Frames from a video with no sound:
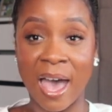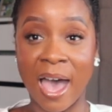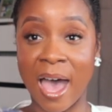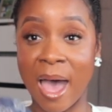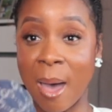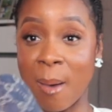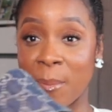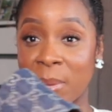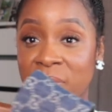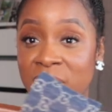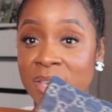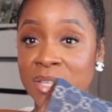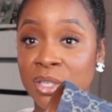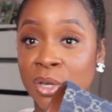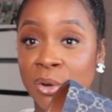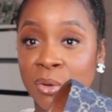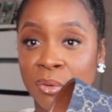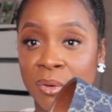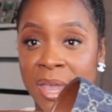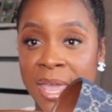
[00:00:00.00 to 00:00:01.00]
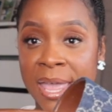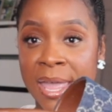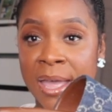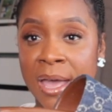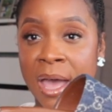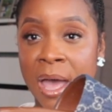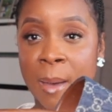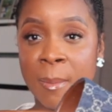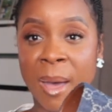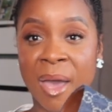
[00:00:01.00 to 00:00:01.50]
um, but these are
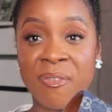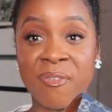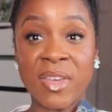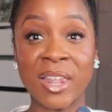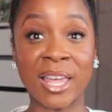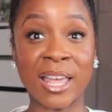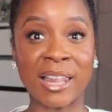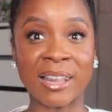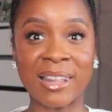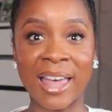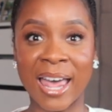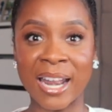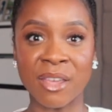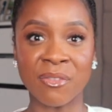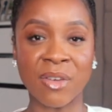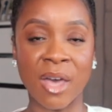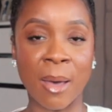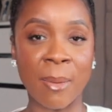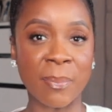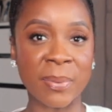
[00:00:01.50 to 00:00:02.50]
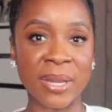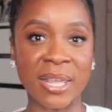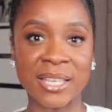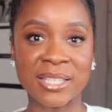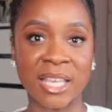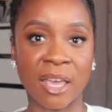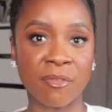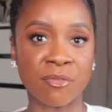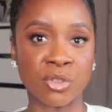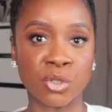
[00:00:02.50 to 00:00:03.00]
great um, I feel like a lot of
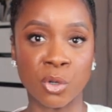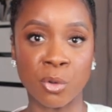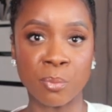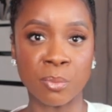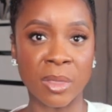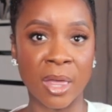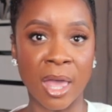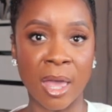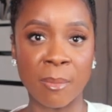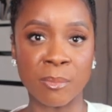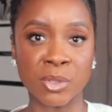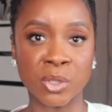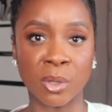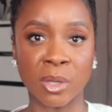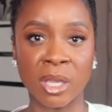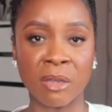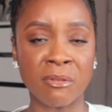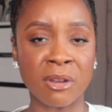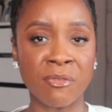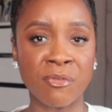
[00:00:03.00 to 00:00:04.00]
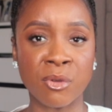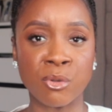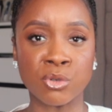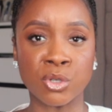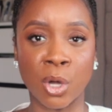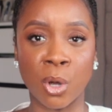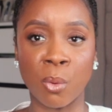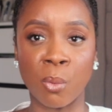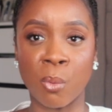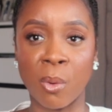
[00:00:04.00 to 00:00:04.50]
companies have duped them so even if you
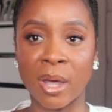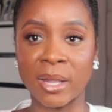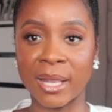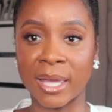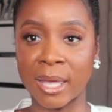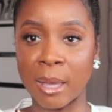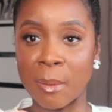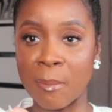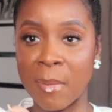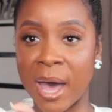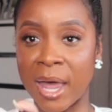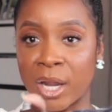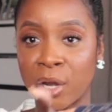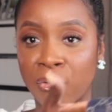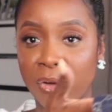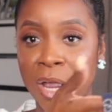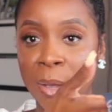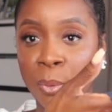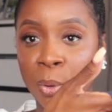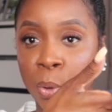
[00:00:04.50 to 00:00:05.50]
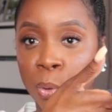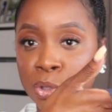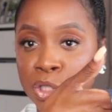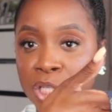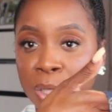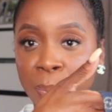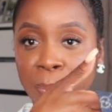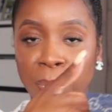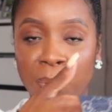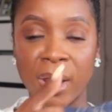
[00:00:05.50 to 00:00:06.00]
don't want like a monogram
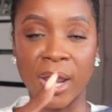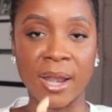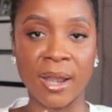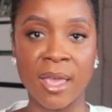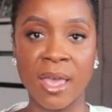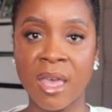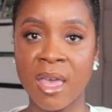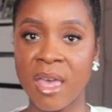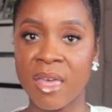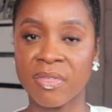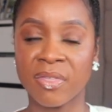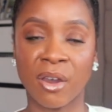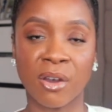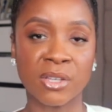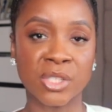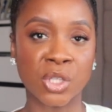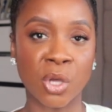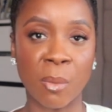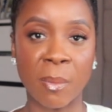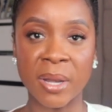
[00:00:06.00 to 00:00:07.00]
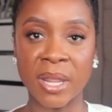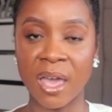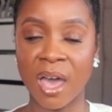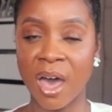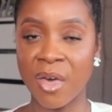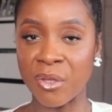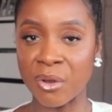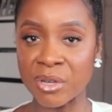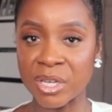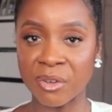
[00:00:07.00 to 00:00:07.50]
Gucci print there are so many
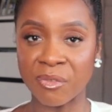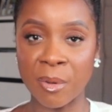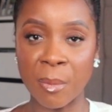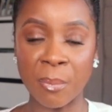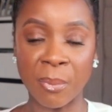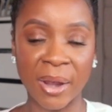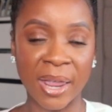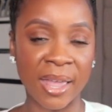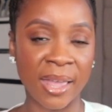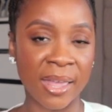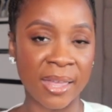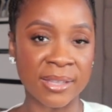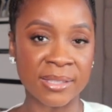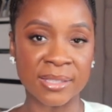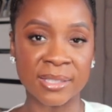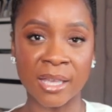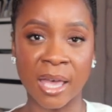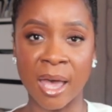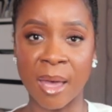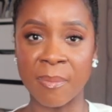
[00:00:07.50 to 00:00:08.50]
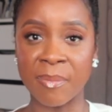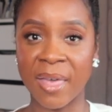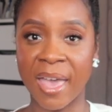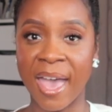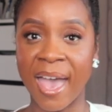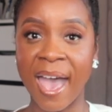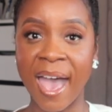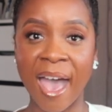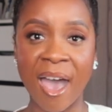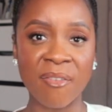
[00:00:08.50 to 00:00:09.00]
other different brands um,
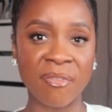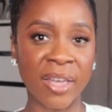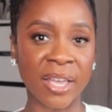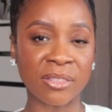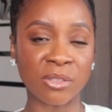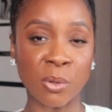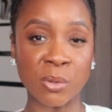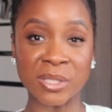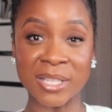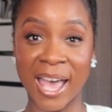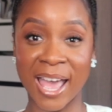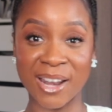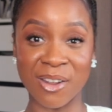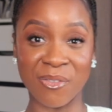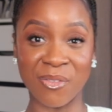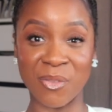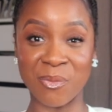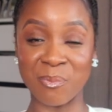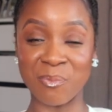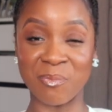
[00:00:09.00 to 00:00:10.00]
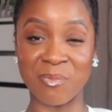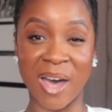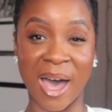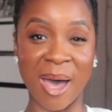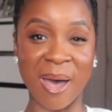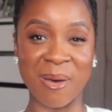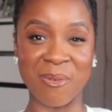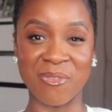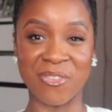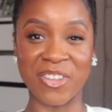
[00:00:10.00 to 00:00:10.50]
that have like those kind of
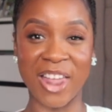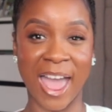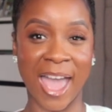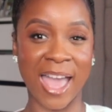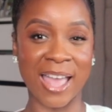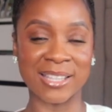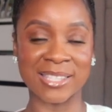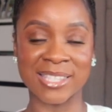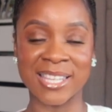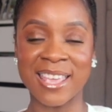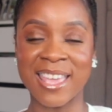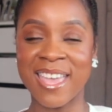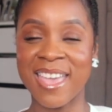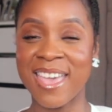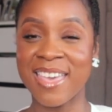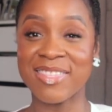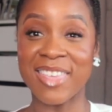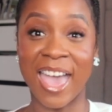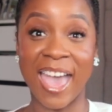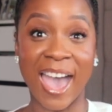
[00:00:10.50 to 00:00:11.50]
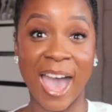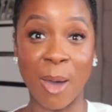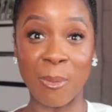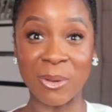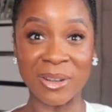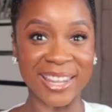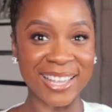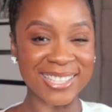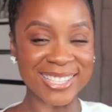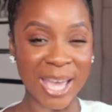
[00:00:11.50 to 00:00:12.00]
uh, flats that I
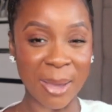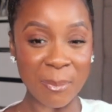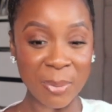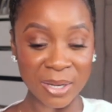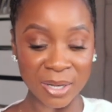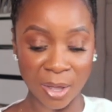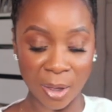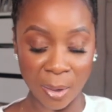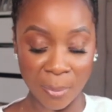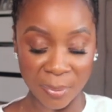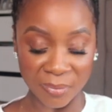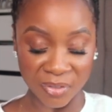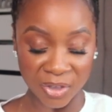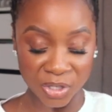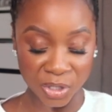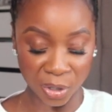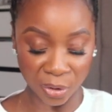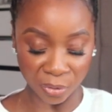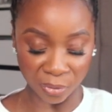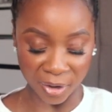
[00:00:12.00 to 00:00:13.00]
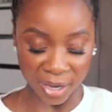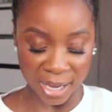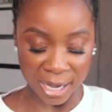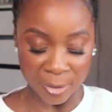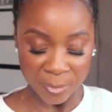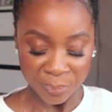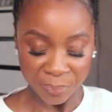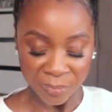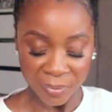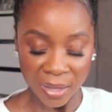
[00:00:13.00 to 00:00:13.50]
will link down below but these are
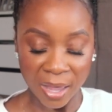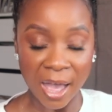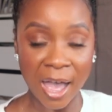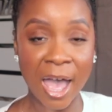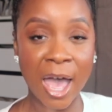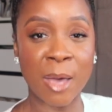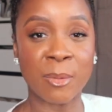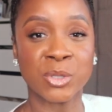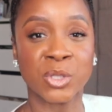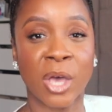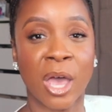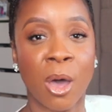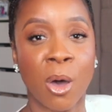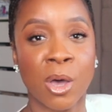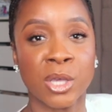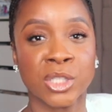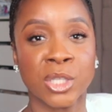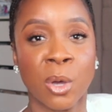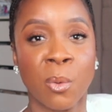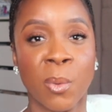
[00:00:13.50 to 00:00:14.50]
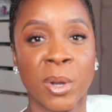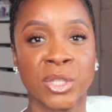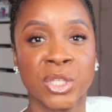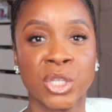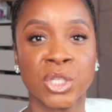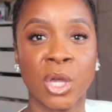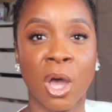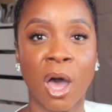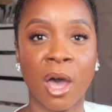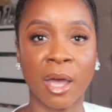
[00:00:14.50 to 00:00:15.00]
great um, so I also want
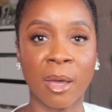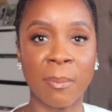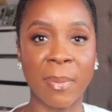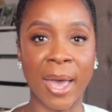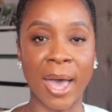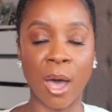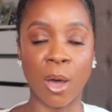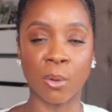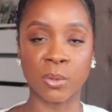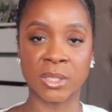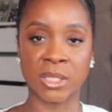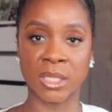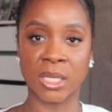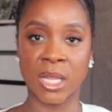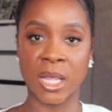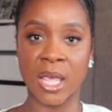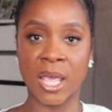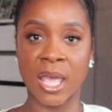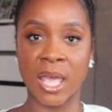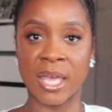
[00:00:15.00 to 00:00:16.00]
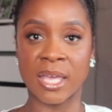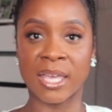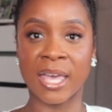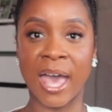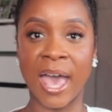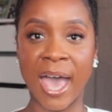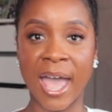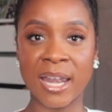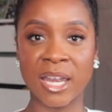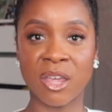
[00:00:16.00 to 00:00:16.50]
to talk about
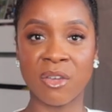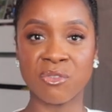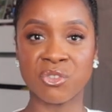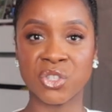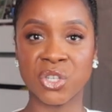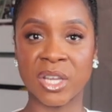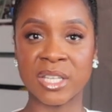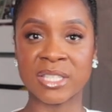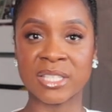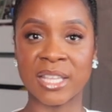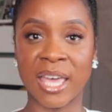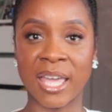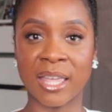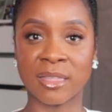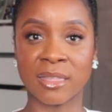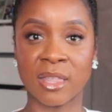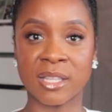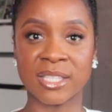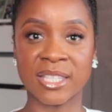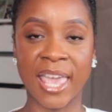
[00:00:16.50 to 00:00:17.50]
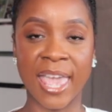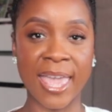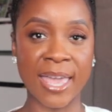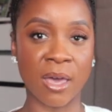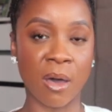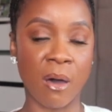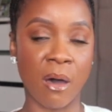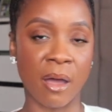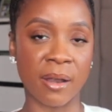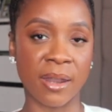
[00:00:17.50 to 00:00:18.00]
kind of just like the
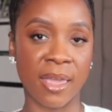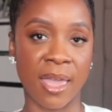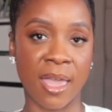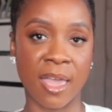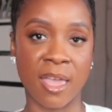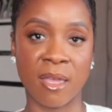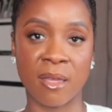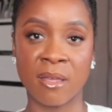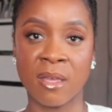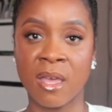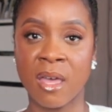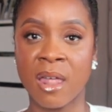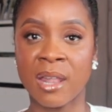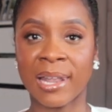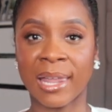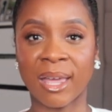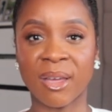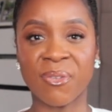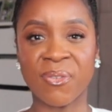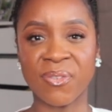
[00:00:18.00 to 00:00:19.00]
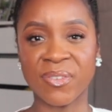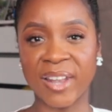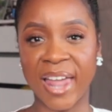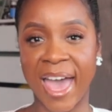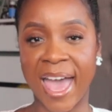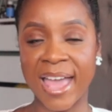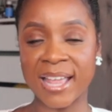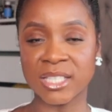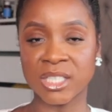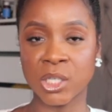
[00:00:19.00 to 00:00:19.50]
take on a like a
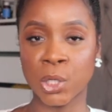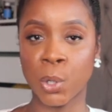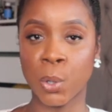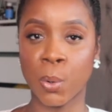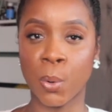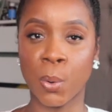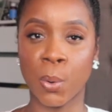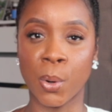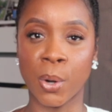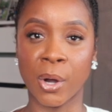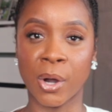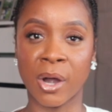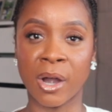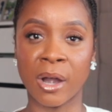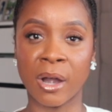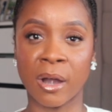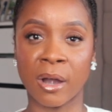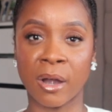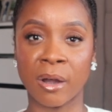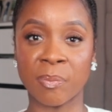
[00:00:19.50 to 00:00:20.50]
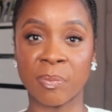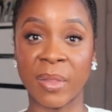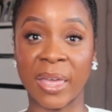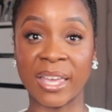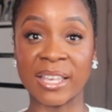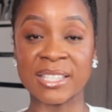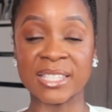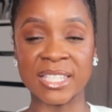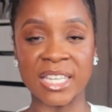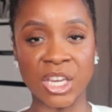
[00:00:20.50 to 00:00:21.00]
flat or
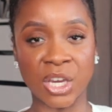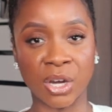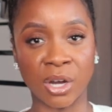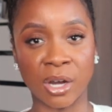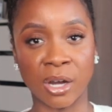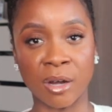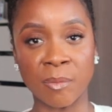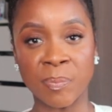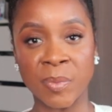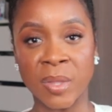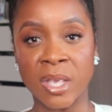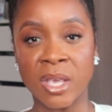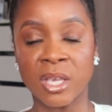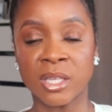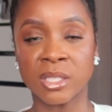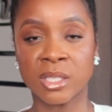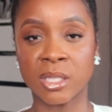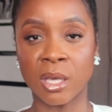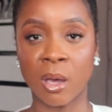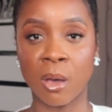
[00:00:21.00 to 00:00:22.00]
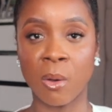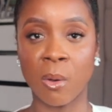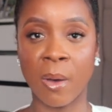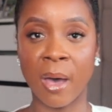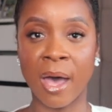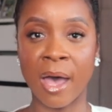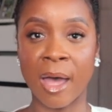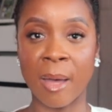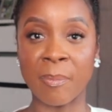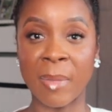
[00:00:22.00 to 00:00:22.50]
like a sneaker. So
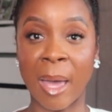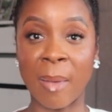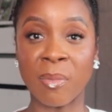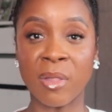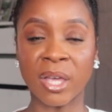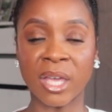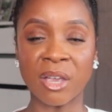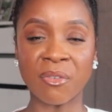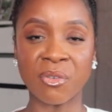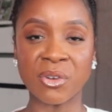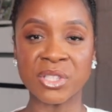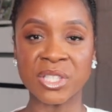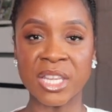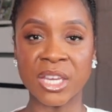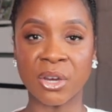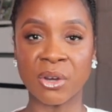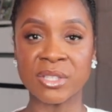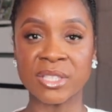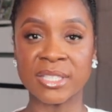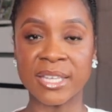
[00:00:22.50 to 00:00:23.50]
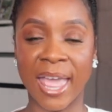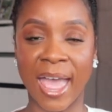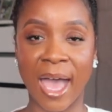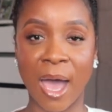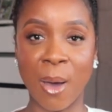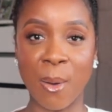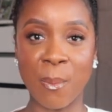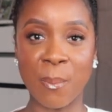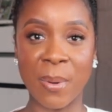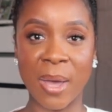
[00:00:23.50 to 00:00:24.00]
um, I'm looking for sneakers
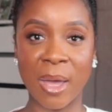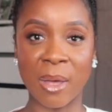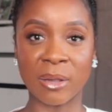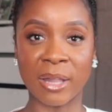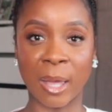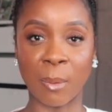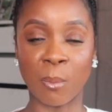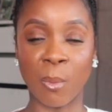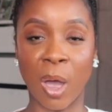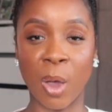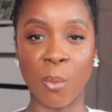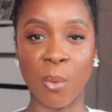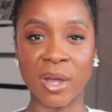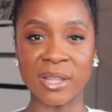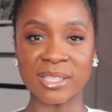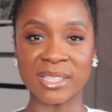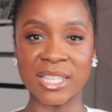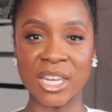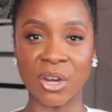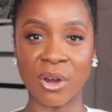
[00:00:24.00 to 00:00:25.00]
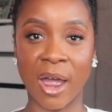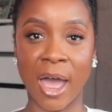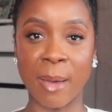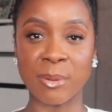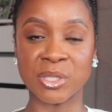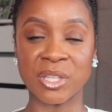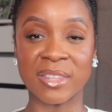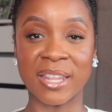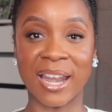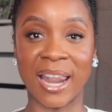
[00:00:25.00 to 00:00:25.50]
now, but like my one sneaker
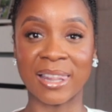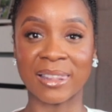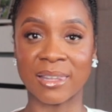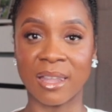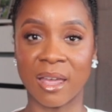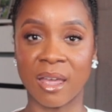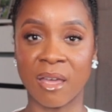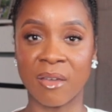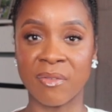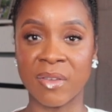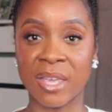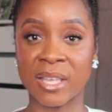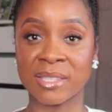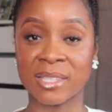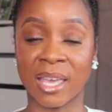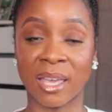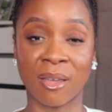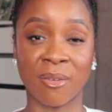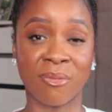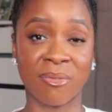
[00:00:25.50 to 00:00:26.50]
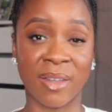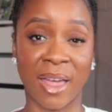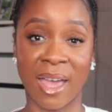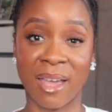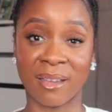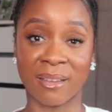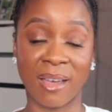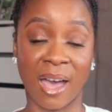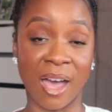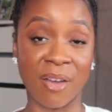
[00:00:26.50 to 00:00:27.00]
option that I love is like a
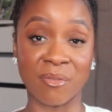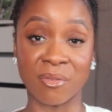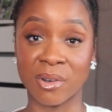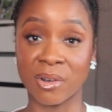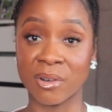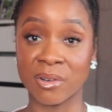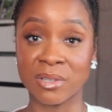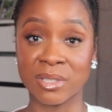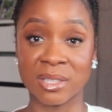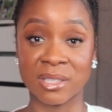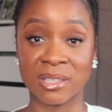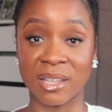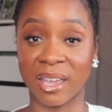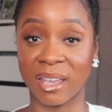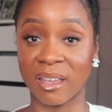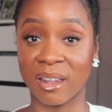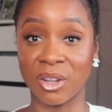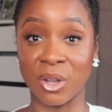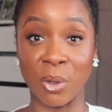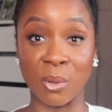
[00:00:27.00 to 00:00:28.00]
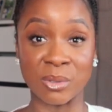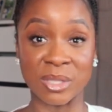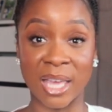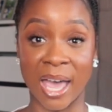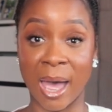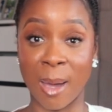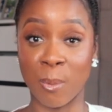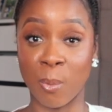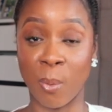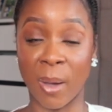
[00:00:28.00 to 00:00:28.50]
flat Converse, like a low
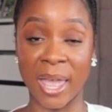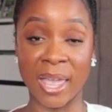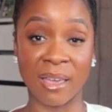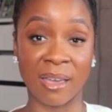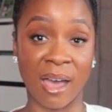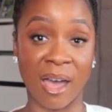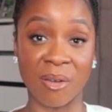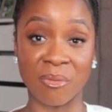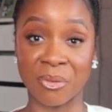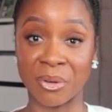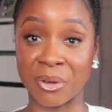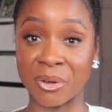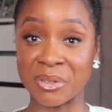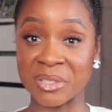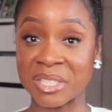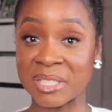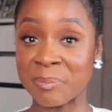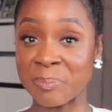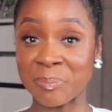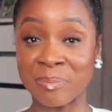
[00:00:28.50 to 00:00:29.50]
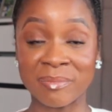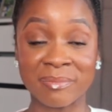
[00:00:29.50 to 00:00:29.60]
top white Converse.